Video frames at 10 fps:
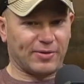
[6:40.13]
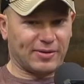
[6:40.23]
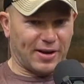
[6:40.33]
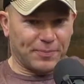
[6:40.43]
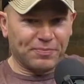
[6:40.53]

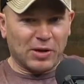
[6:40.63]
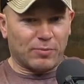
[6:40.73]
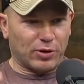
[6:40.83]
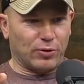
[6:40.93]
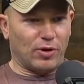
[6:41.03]
Like,
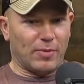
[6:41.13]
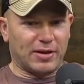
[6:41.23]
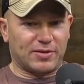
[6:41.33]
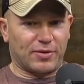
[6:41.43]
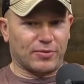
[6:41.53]
Pedulla
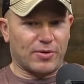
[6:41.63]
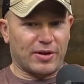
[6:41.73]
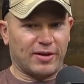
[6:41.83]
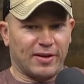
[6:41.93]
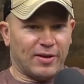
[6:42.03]
makes the
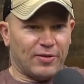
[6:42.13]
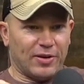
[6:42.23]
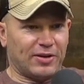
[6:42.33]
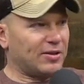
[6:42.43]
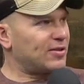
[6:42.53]
three,
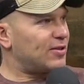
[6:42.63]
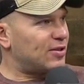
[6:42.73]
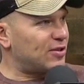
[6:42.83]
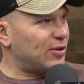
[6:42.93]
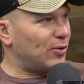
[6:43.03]
then gets the
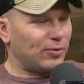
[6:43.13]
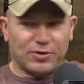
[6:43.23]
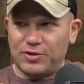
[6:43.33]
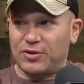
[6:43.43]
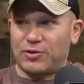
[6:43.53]
steal,
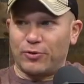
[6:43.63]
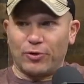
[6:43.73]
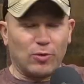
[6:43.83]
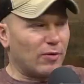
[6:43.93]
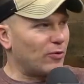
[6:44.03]
dishes to
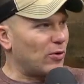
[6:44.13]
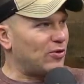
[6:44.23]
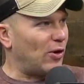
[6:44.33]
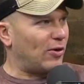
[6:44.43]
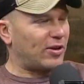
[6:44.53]
Aluma for a
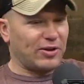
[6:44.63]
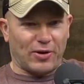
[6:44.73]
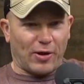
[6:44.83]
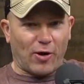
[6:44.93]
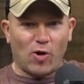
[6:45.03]
dunk, and you're
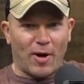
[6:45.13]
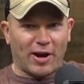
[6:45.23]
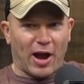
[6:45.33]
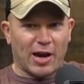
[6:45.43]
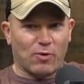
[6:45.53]
like, oh my
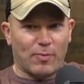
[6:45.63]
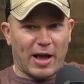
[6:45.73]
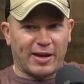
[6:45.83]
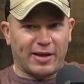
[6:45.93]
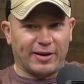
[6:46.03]
God, we're
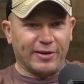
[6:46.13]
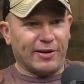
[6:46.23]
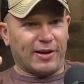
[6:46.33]
back in it.